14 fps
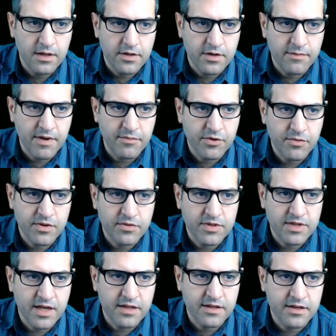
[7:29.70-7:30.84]
Remember when you
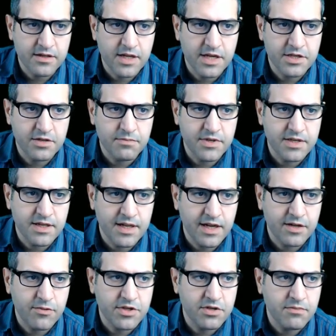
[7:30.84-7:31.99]
said here DHCP
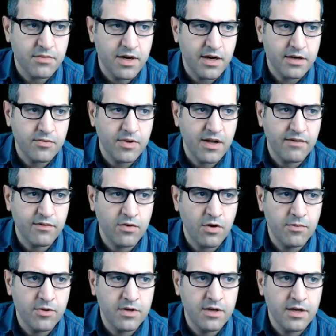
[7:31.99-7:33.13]
select We have
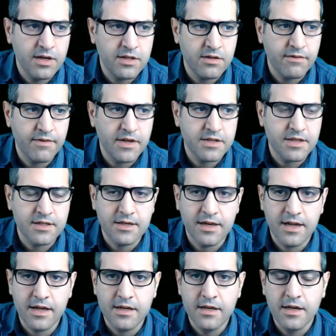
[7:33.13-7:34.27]
global, interface, and
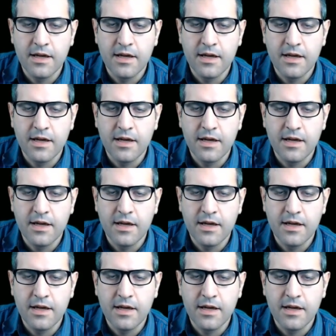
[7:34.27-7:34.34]
relay.